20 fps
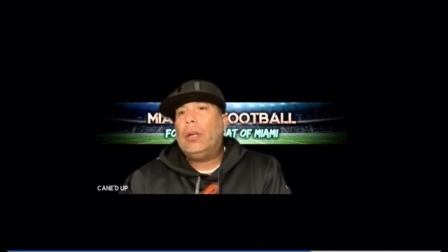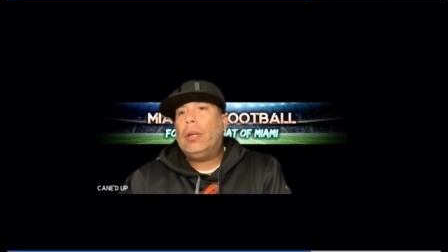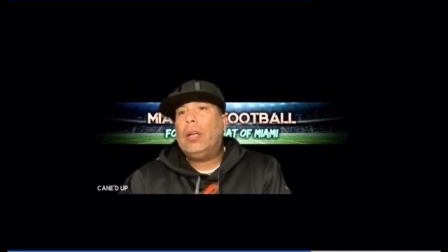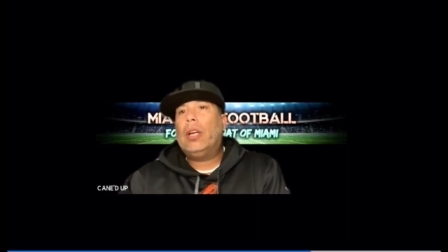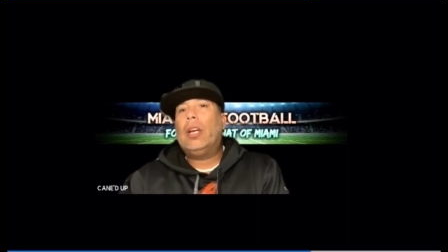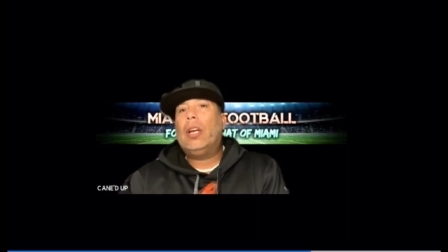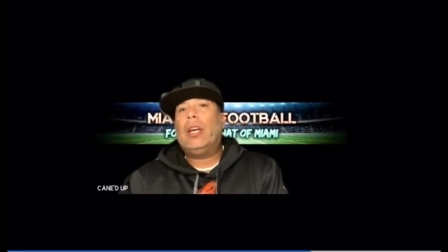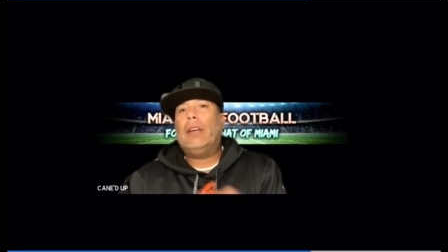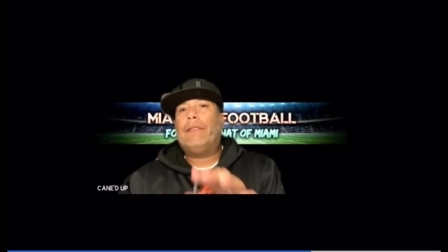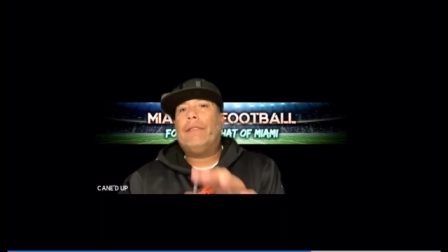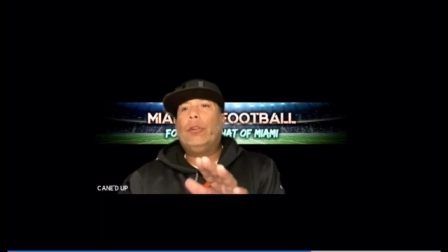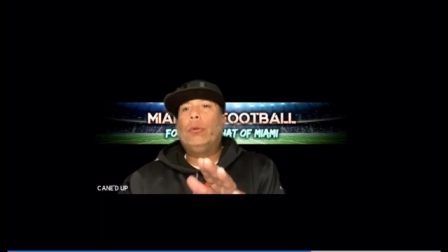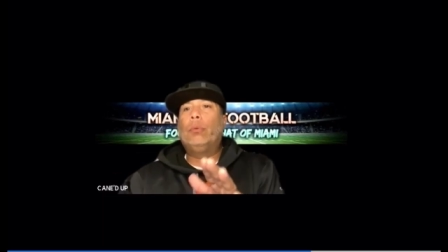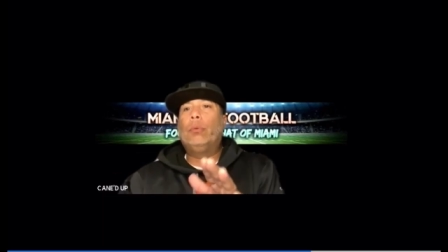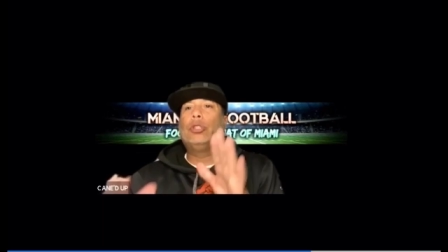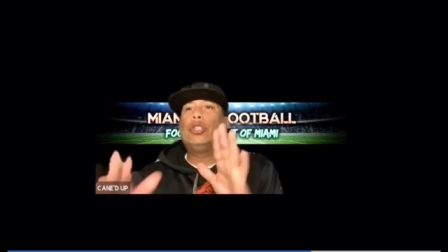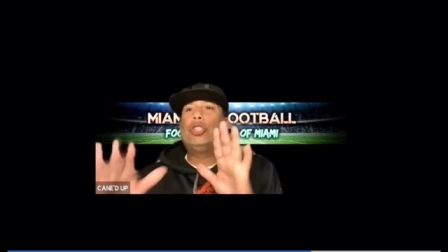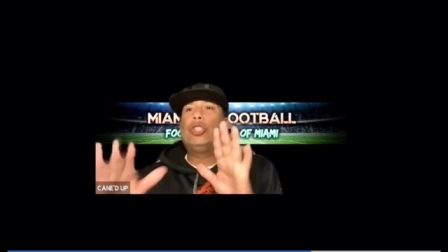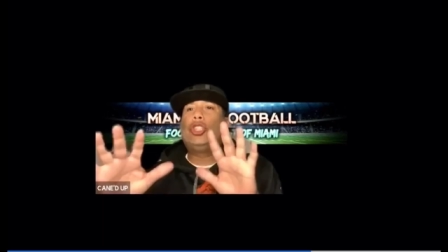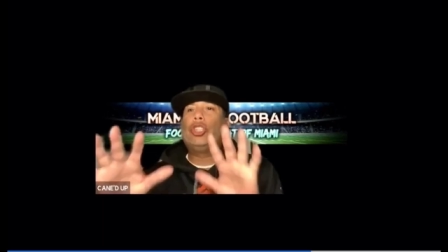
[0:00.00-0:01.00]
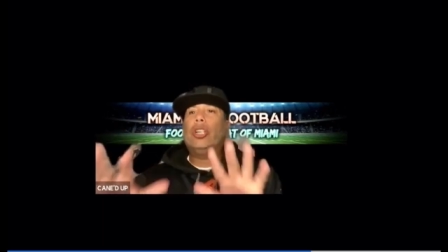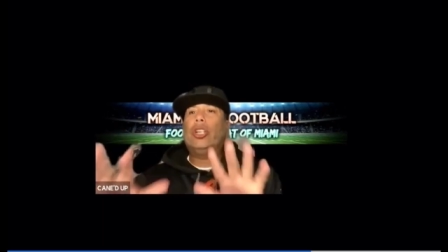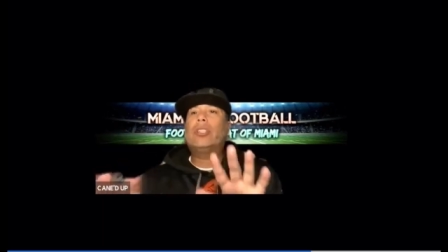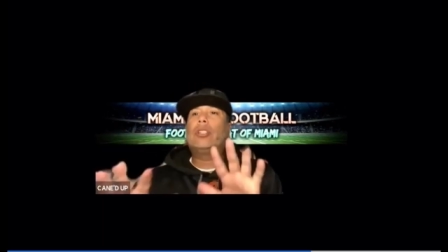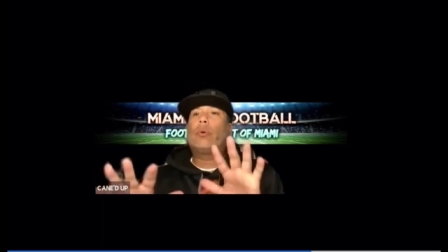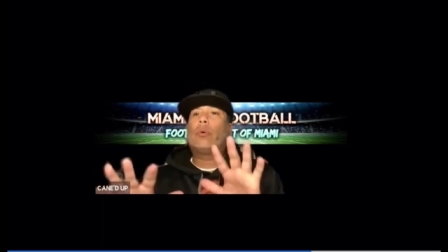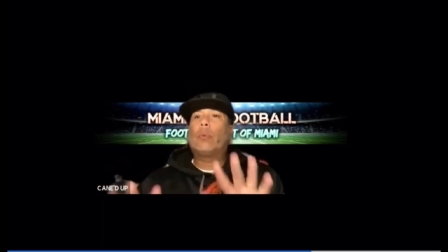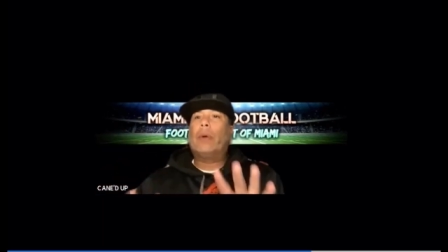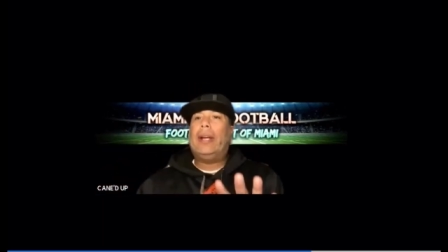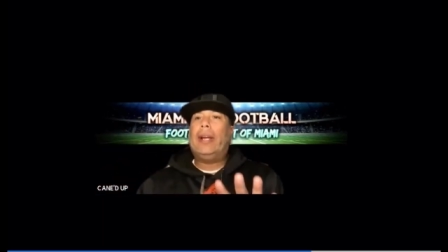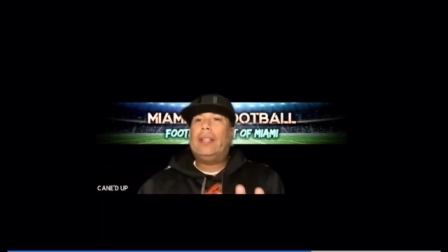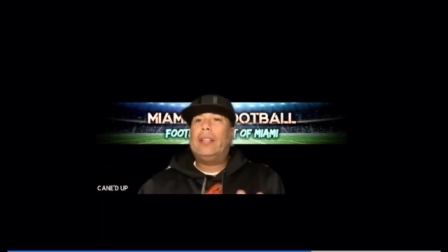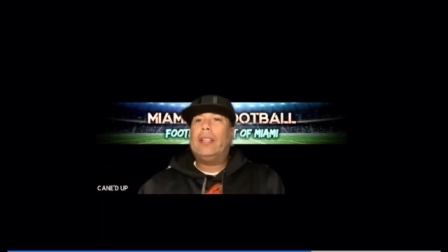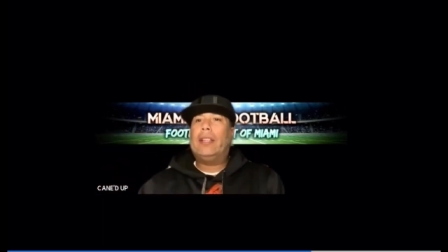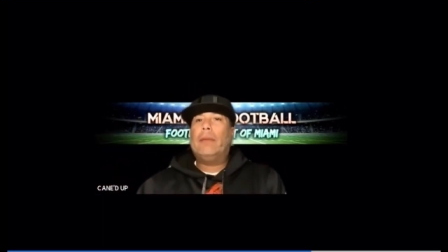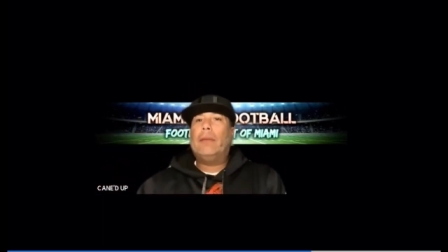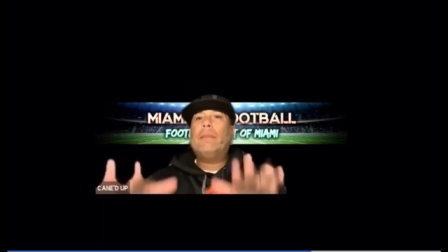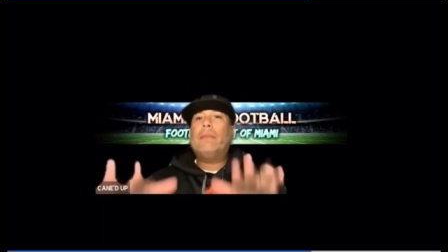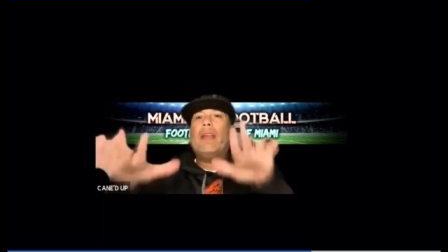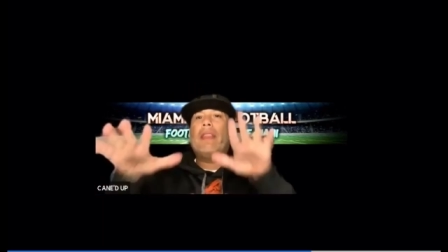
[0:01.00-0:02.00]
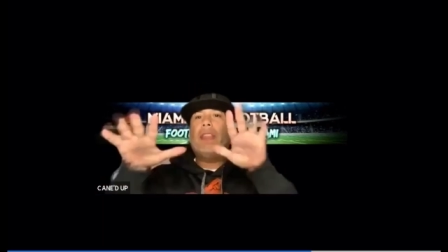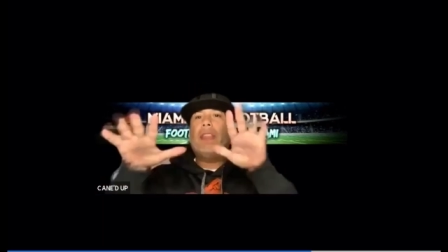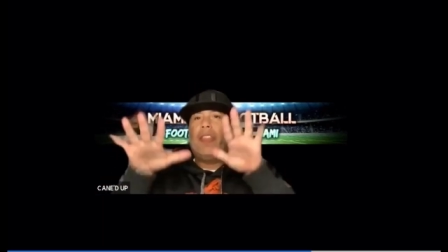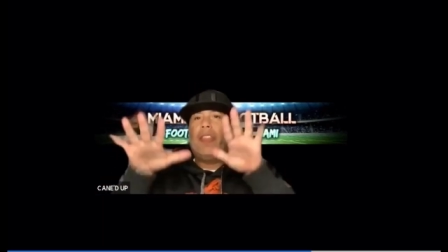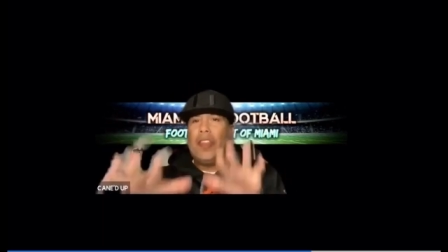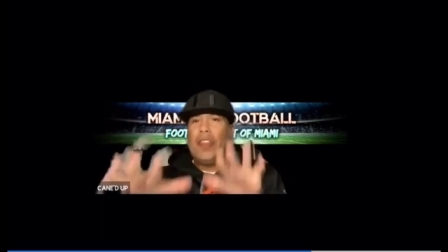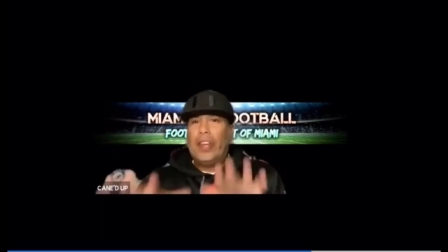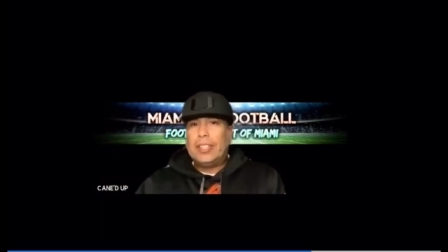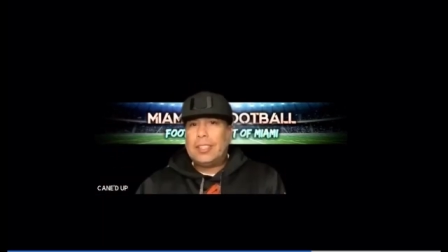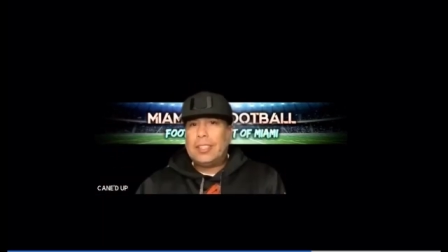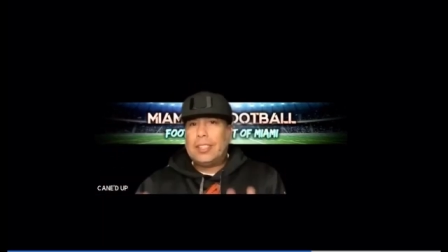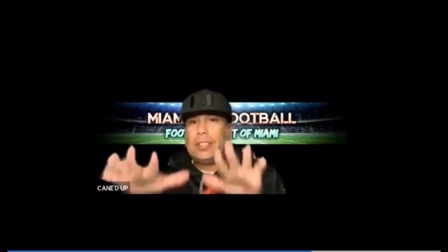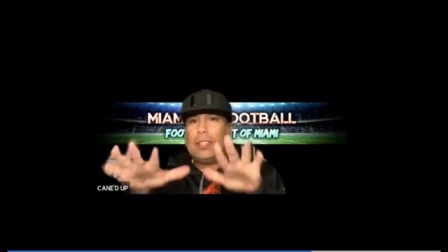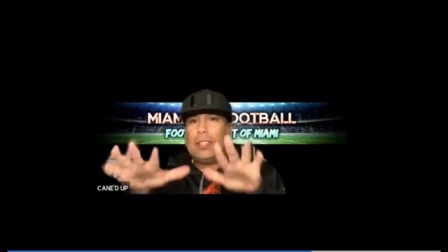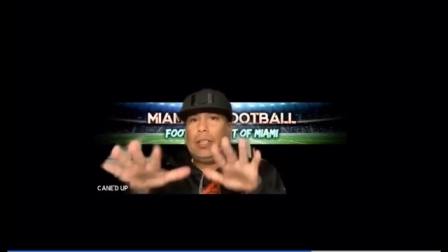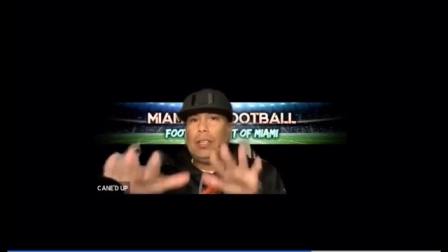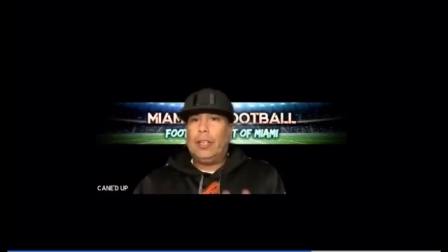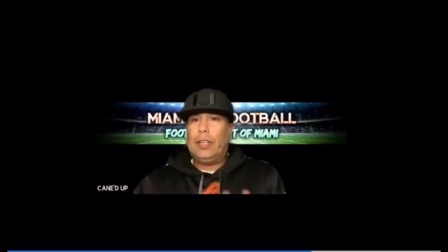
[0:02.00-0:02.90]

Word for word: If you were just to rate them this year,